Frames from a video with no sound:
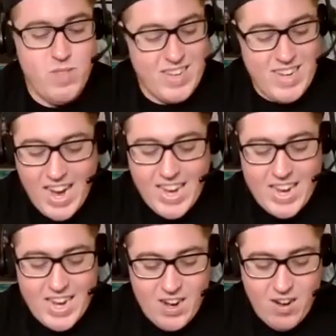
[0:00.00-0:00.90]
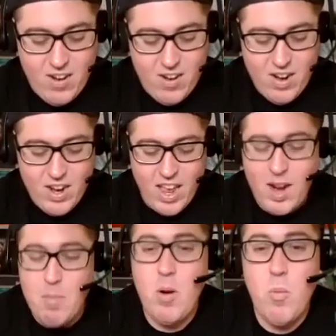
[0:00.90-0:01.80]
take it here and
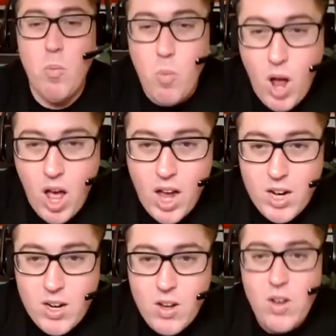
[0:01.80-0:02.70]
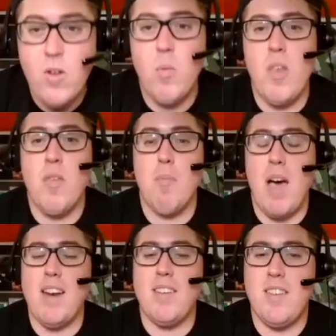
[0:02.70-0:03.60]
I'm going to rock with the
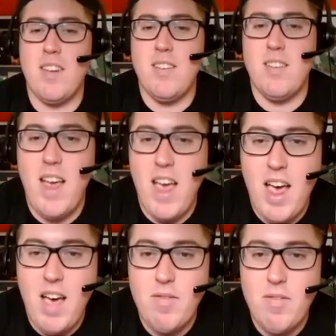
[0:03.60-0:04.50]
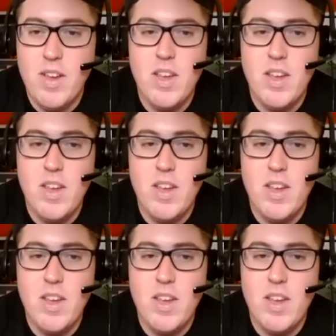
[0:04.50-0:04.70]
-6.5.